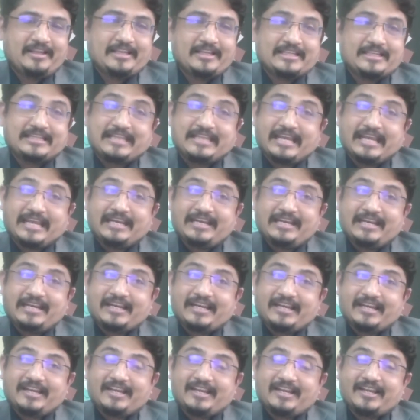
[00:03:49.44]

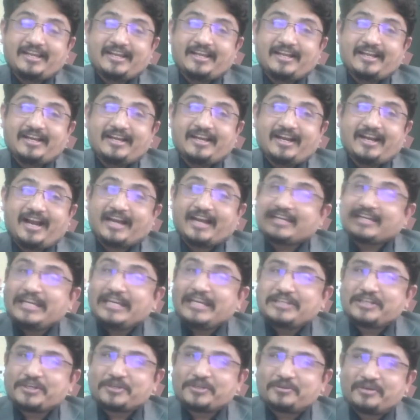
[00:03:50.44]
Then a
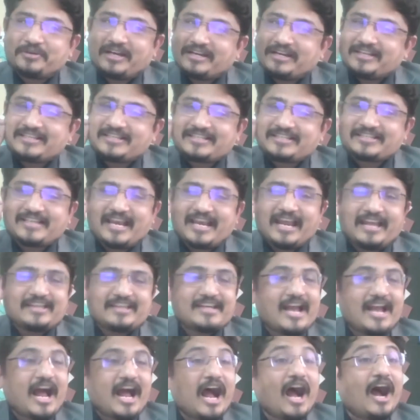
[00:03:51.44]
teacher should
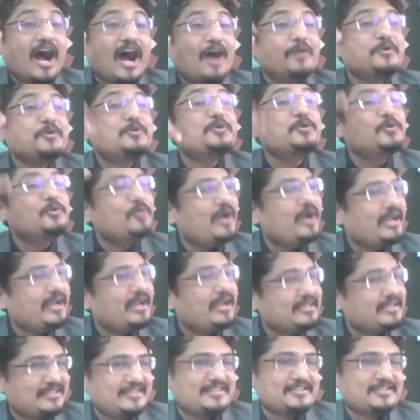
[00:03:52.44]
understand, how do I
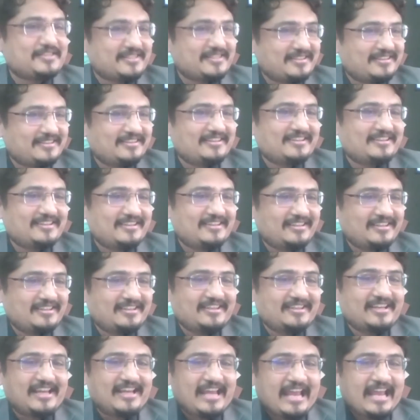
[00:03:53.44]
teach?
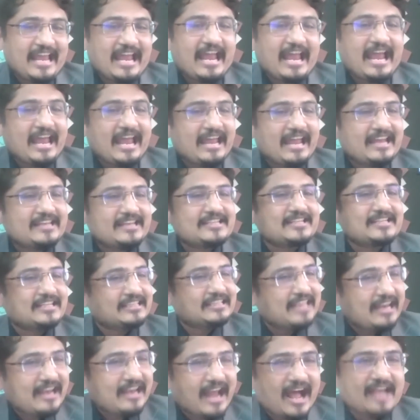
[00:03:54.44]
And
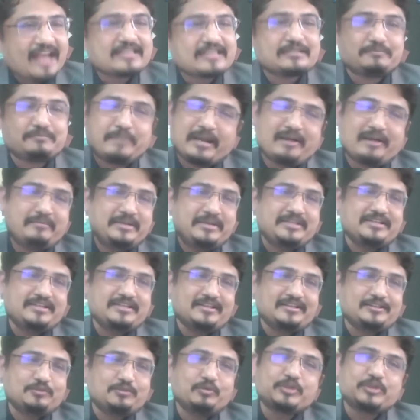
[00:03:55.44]
the last
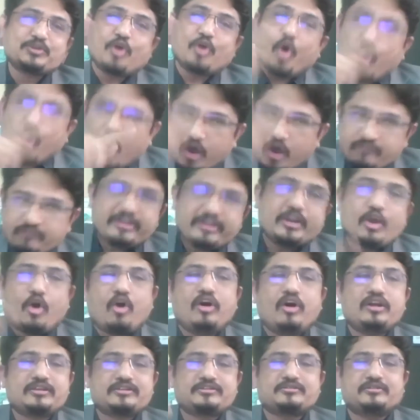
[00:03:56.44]
parameters, which we
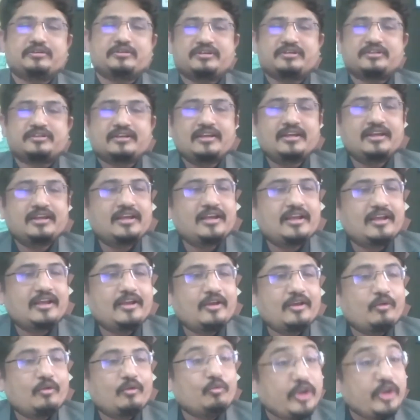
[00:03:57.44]
all should
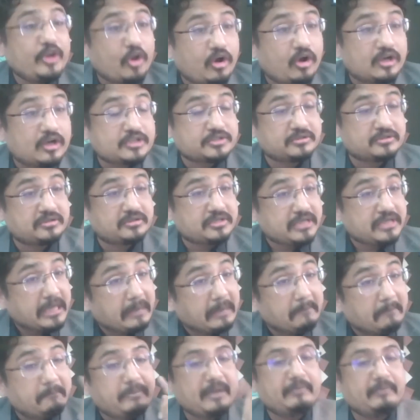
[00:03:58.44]

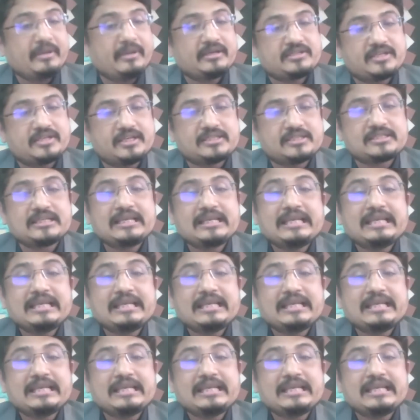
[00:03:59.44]
implement, is